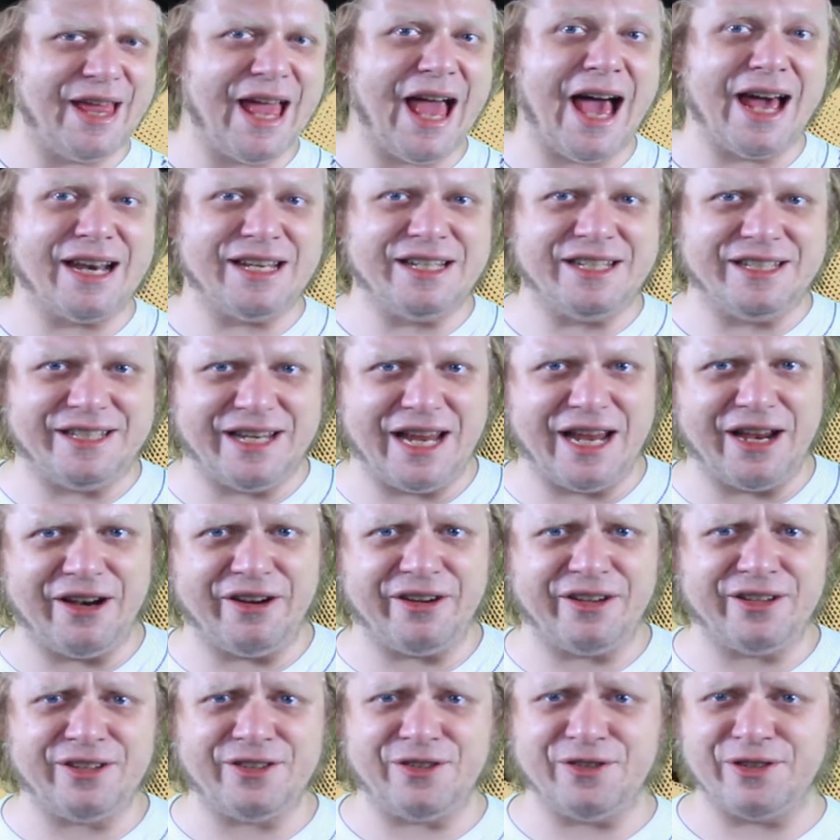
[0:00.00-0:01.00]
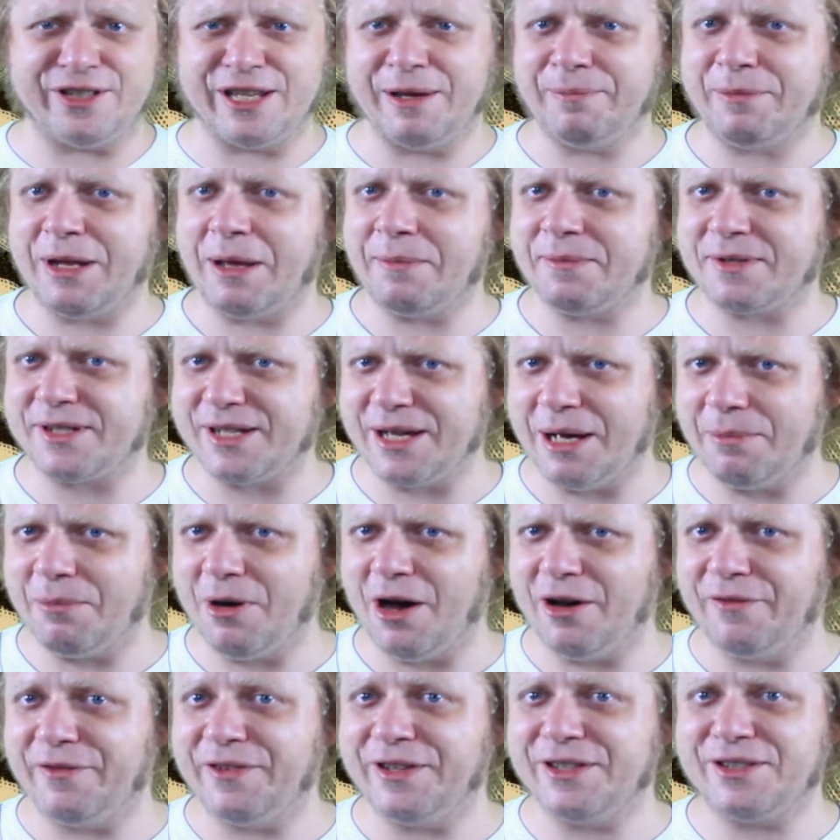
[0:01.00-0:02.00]
they hadn't dared to sometimes come
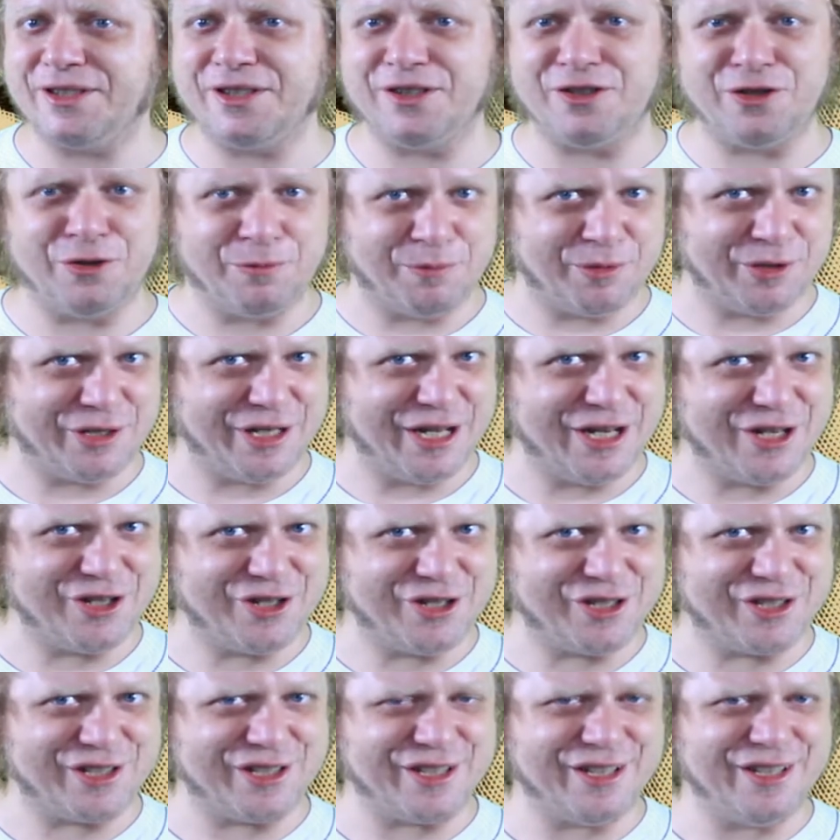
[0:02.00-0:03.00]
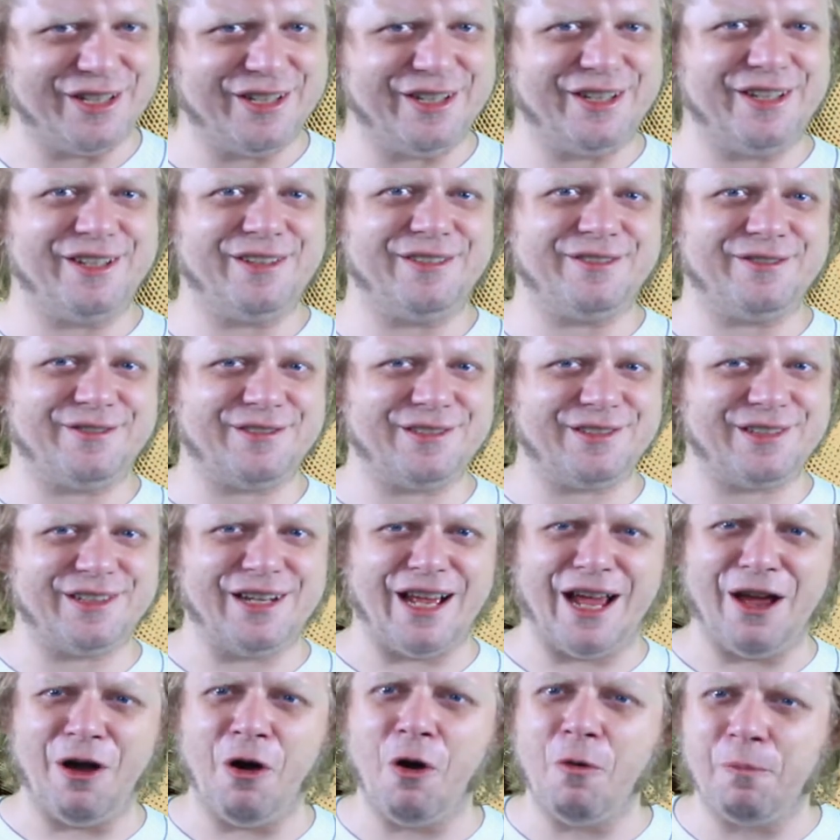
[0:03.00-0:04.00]
off as too pretentious.
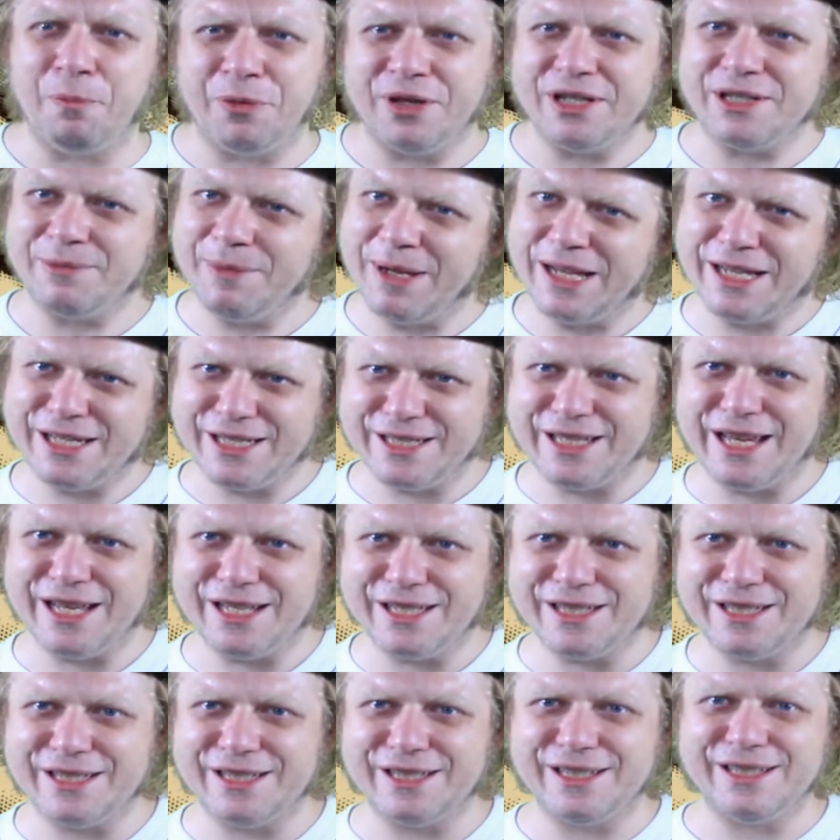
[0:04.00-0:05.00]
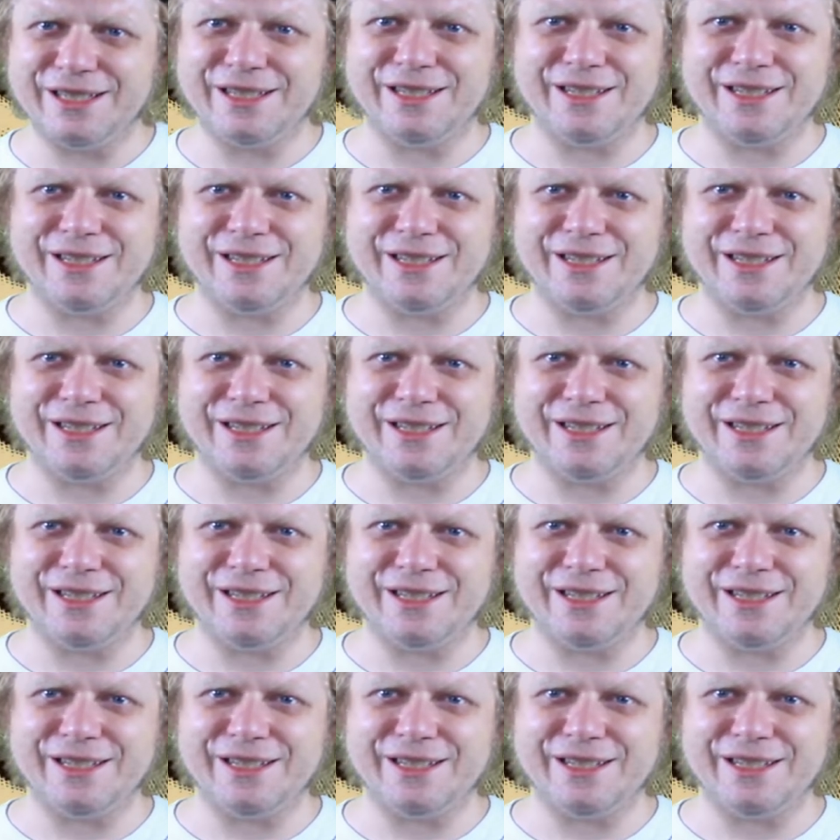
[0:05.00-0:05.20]
I hope this makes sense.